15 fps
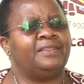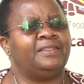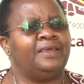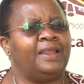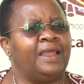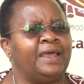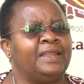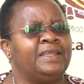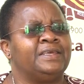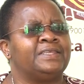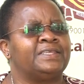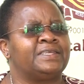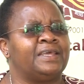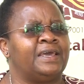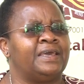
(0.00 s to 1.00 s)
the learning
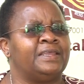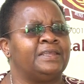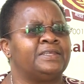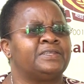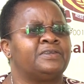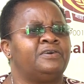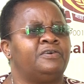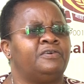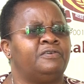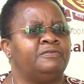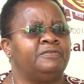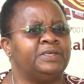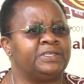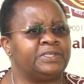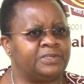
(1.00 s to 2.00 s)
styles
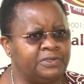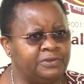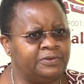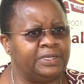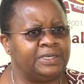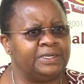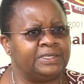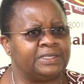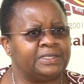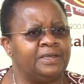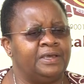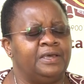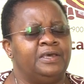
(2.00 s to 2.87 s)
of the students